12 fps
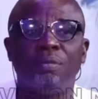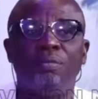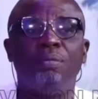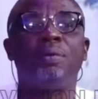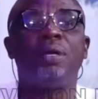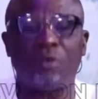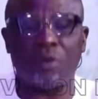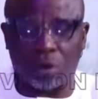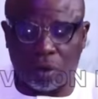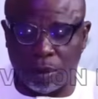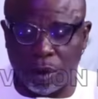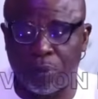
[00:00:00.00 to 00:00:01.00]
maybe they have not
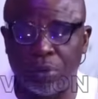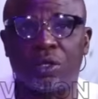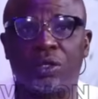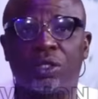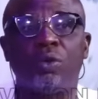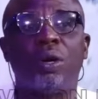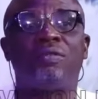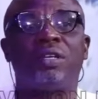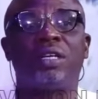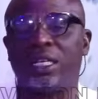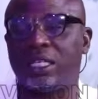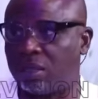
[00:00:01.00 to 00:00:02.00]
come openly to say we have
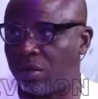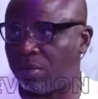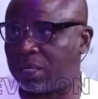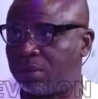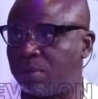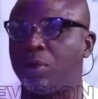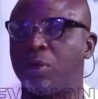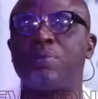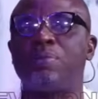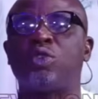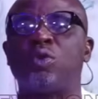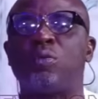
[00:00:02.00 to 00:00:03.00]
declared a state of emergency, but when you
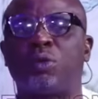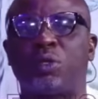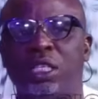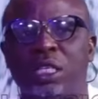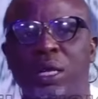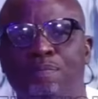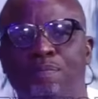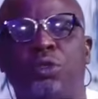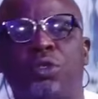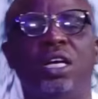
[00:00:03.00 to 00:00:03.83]
begin to see them push